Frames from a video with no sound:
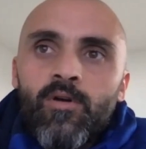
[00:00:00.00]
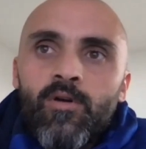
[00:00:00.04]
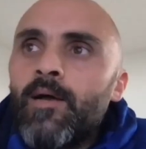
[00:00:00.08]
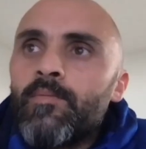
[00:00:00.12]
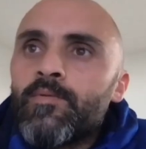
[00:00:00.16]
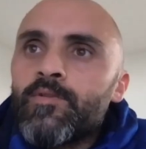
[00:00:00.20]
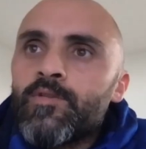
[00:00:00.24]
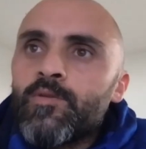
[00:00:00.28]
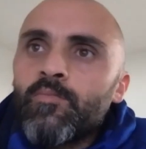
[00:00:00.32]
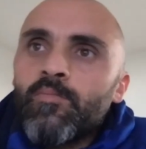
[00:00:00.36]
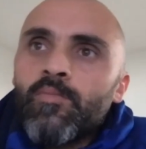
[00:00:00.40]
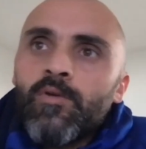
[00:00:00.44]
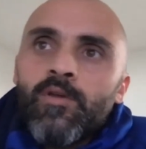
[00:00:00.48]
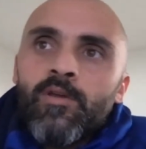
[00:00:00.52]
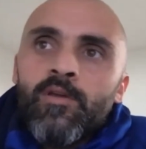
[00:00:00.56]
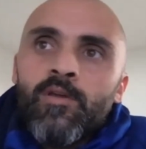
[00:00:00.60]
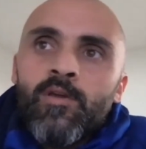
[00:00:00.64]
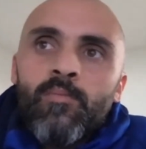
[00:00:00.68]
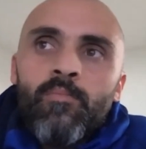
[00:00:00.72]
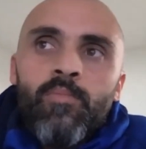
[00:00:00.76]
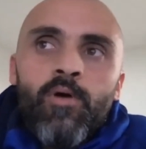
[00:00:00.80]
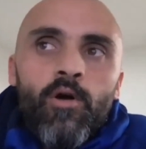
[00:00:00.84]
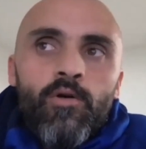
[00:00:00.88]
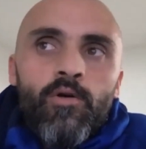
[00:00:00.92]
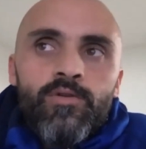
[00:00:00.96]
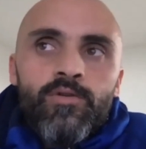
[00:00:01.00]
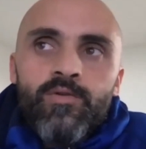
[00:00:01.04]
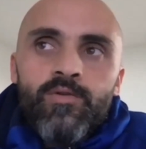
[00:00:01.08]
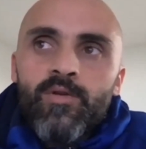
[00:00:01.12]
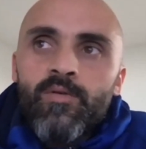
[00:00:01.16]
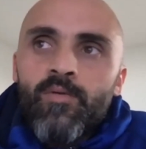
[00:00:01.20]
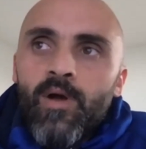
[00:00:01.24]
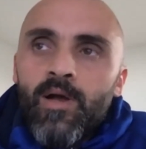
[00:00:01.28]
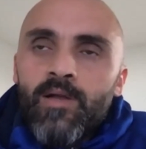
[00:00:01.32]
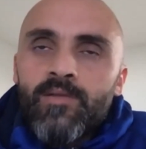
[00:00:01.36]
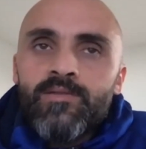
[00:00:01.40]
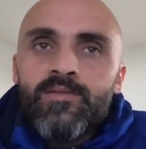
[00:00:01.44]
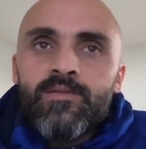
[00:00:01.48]
some compulsory
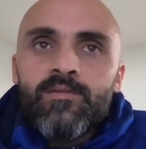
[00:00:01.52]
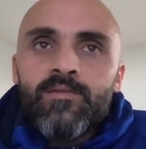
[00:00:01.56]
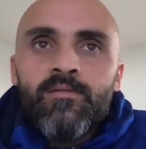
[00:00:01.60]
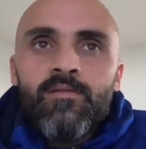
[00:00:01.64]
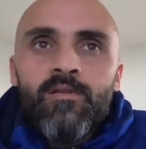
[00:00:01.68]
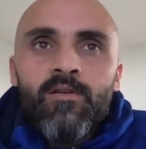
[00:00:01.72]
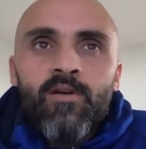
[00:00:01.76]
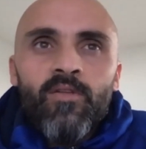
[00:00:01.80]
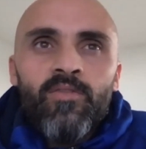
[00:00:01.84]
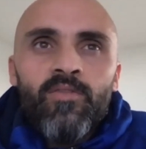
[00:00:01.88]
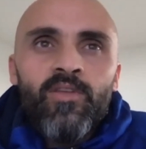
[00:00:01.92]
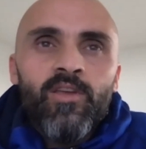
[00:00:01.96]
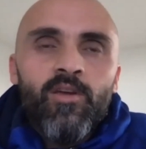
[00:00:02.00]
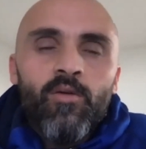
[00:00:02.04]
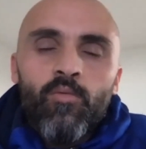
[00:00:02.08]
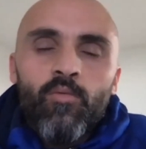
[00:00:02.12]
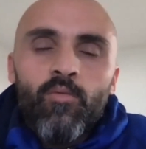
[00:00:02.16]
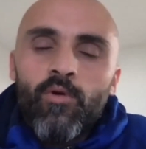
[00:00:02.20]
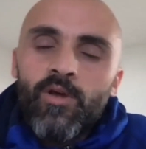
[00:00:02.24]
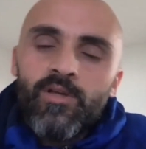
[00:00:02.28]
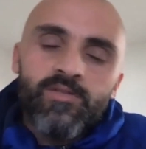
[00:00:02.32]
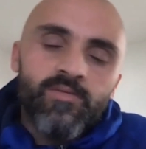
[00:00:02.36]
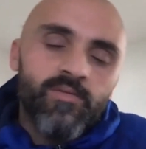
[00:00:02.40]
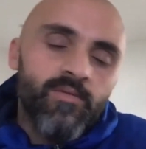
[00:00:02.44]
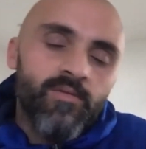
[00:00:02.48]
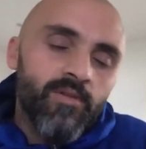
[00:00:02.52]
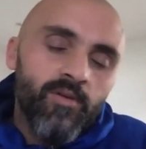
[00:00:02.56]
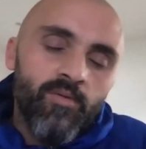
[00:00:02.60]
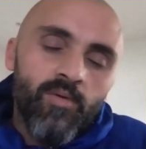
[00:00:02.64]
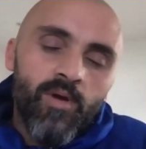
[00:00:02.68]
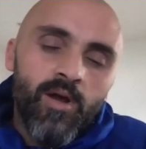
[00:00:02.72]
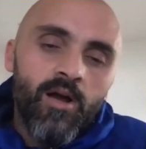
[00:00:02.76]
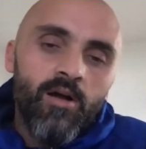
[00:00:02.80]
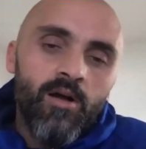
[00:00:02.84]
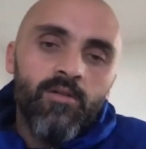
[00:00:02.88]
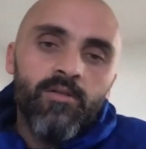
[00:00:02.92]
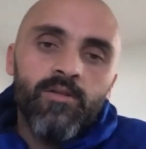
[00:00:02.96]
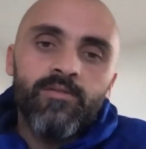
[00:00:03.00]
runs, and I think it works really
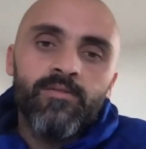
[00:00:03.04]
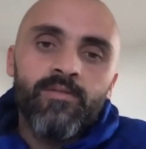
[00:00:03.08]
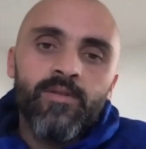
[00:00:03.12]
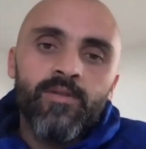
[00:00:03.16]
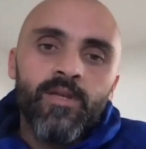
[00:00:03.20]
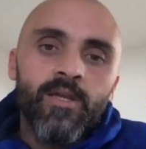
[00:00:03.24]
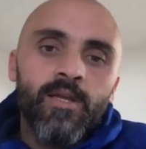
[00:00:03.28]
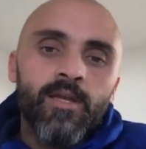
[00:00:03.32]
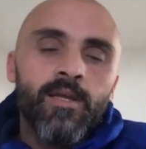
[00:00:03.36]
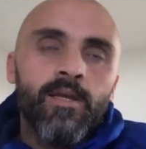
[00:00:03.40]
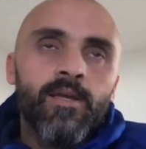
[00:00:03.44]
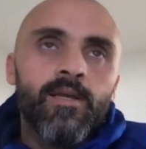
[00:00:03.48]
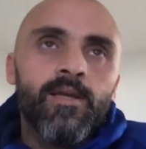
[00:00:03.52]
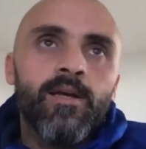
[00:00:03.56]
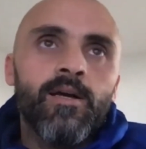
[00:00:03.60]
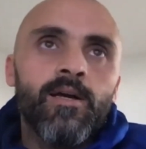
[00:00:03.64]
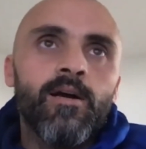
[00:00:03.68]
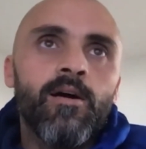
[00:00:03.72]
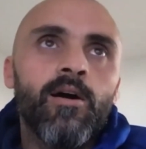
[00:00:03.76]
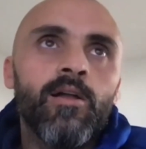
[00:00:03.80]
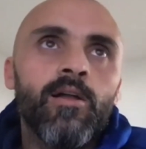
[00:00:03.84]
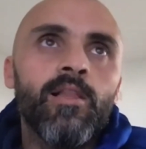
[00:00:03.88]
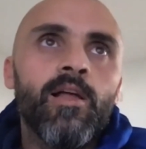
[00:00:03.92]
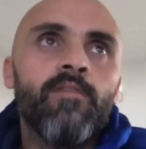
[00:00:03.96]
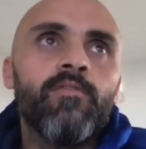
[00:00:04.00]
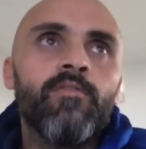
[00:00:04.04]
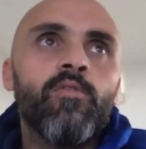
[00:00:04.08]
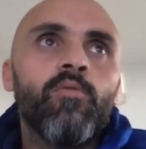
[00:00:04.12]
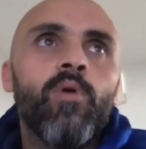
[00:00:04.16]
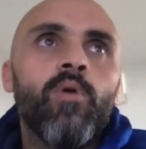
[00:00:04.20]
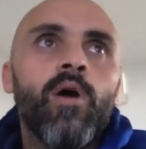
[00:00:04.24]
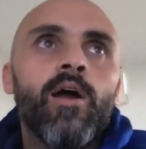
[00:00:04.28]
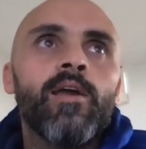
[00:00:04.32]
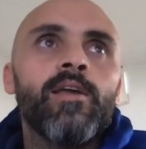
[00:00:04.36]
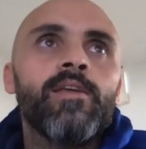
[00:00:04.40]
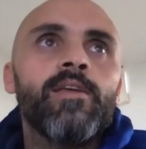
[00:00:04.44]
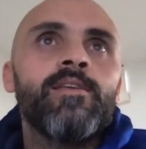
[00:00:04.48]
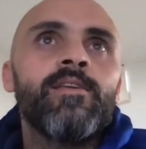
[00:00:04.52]
well. And I love the
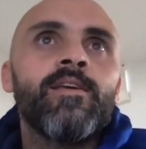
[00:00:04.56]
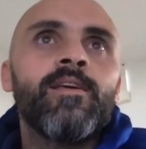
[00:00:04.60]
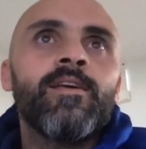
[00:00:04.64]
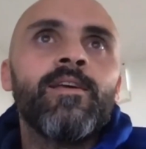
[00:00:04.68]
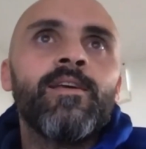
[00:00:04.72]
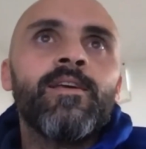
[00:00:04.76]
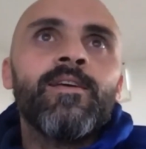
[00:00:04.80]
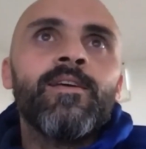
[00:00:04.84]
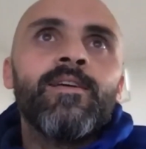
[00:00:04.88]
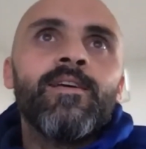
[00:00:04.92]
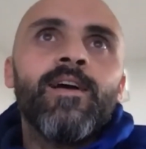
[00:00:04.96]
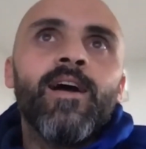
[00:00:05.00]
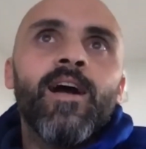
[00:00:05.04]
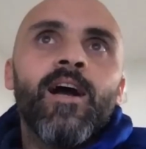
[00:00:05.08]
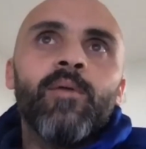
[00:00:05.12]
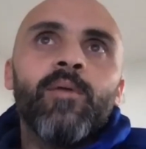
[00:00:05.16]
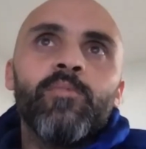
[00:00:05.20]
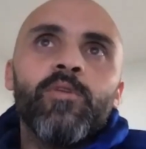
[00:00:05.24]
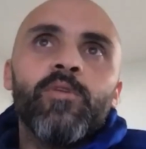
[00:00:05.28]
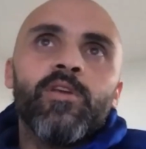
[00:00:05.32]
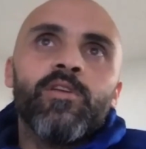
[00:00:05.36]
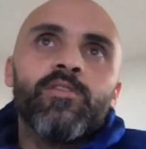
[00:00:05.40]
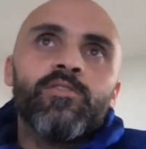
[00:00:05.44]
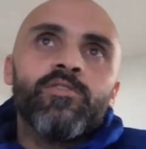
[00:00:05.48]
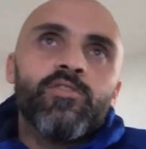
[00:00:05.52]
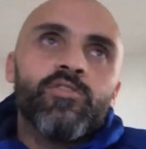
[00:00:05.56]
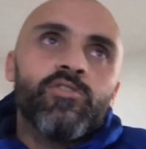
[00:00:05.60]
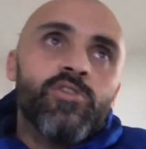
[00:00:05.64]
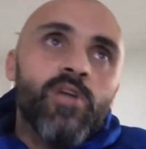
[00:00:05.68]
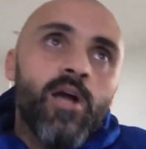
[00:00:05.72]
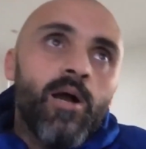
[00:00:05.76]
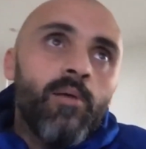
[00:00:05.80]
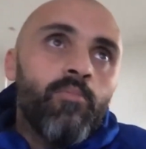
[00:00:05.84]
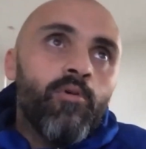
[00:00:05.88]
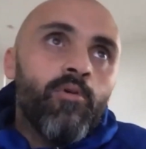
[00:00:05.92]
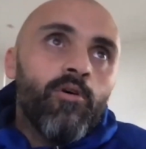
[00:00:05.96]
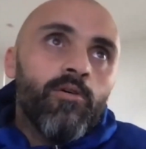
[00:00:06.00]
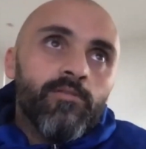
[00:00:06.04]
way you can just
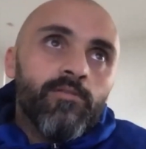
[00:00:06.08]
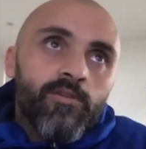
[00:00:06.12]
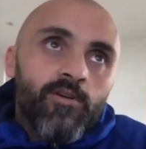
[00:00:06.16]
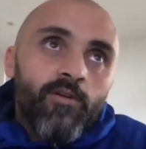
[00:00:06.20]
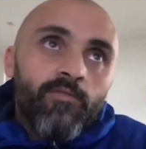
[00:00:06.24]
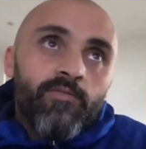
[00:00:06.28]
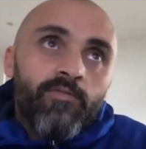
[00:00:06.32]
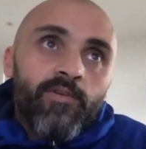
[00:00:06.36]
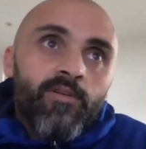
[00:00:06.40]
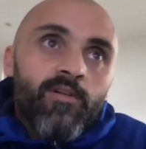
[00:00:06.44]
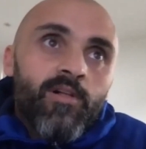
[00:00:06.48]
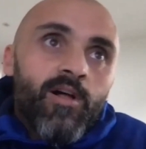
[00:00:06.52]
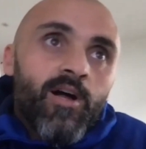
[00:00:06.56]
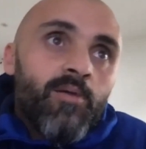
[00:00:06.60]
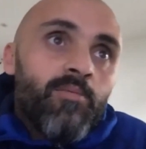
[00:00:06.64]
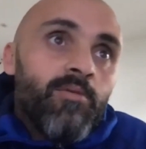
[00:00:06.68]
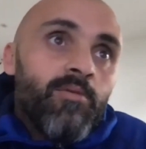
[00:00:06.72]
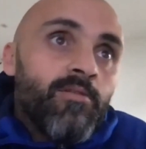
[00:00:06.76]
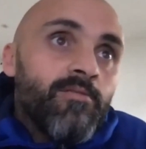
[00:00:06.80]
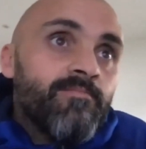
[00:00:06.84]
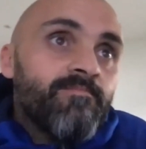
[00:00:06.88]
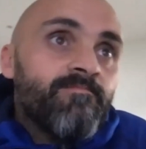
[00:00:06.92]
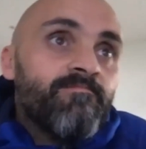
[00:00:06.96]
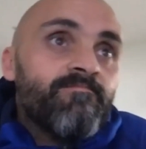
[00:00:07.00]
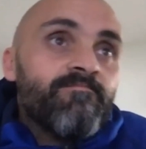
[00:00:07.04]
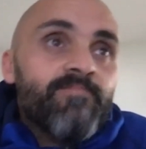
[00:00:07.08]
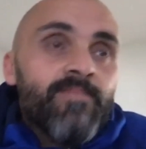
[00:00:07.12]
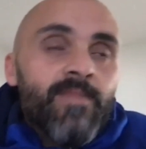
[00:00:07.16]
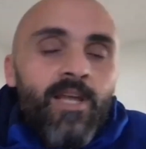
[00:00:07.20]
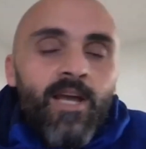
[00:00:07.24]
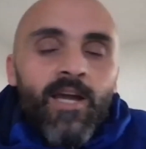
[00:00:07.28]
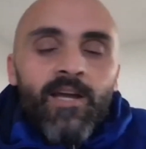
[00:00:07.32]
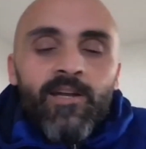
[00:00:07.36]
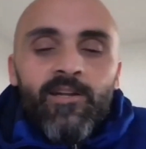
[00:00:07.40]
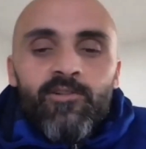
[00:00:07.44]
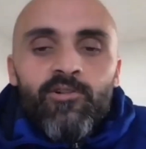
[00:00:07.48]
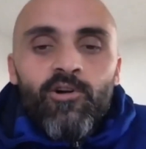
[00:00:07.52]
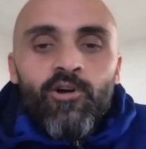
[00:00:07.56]
jump on Coffee Club at
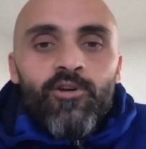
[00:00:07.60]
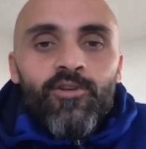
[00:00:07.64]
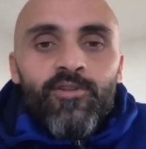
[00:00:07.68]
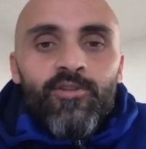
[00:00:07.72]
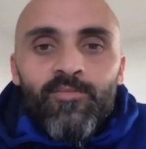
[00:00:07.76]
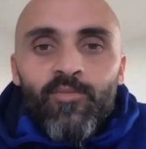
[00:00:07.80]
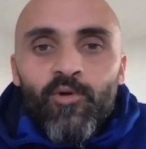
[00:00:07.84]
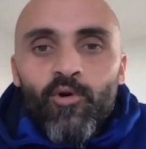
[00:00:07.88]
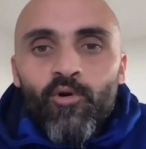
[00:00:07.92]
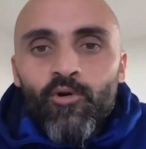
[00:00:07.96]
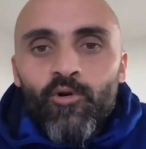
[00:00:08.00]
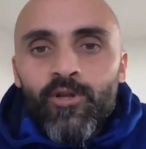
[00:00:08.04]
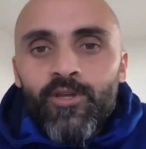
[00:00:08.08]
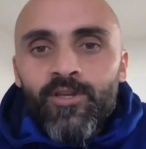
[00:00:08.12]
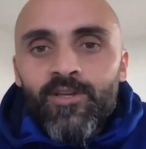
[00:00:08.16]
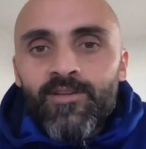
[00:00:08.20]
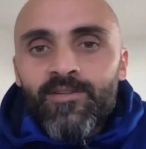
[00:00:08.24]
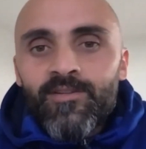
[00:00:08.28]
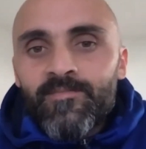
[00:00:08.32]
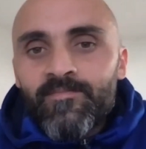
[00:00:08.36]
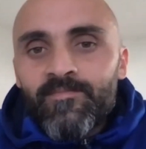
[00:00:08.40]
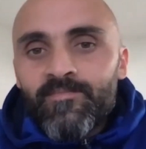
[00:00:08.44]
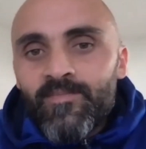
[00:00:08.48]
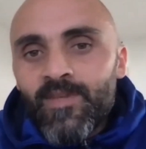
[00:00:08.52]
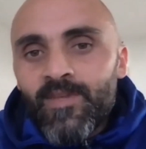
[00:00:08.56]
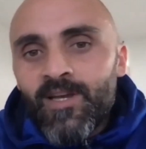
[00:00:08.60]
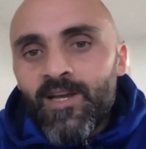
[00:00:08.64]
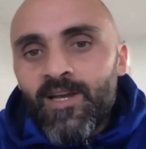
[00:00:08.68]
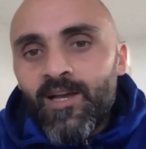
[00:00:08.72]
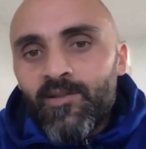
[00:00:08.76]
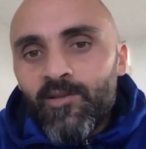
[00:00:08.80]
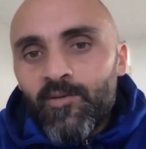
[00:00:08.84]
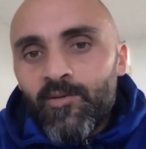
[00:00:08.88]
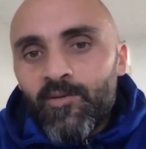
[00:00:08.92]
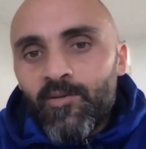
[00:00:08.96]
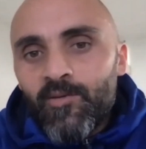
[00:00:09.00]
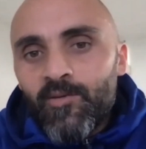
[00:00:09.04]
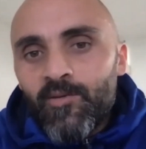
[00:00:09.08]
8 o'clock in the morning, and
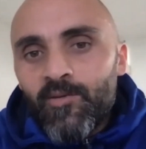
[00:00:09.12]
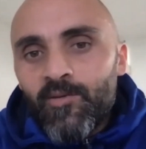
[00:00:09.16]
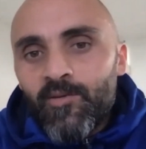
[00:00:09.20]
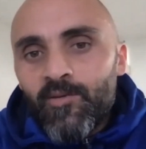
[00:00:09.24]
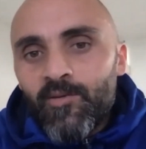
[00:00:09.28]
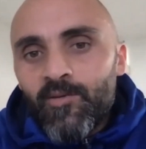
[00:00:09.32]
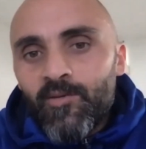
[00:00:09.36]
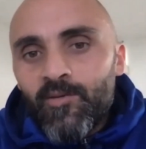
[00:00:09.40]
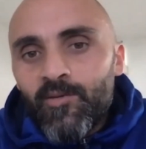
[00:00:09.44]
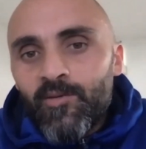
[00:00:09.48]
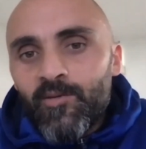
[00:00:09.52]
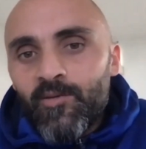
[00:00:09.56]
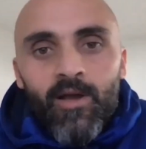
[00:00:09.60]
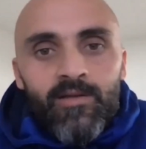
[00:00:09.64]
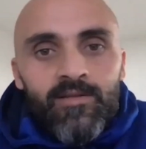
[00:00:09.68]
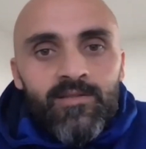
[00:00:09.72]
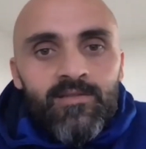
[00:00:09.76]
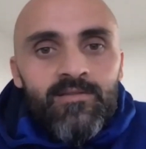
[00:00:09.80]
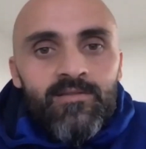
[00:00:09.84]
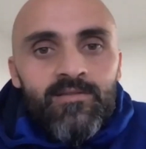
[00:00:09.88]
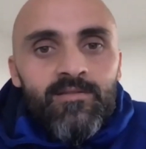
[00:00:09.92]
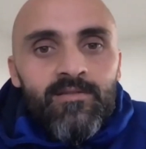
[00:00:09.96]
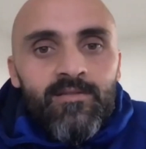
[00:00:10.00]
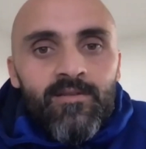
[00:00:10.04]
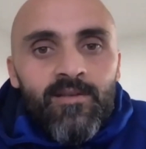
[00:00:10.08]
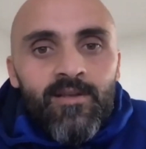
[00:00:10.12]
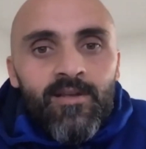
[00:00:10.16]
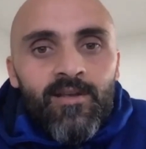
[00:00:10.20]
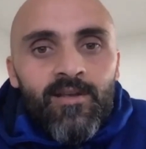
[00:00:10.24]
there'll be three or four blokes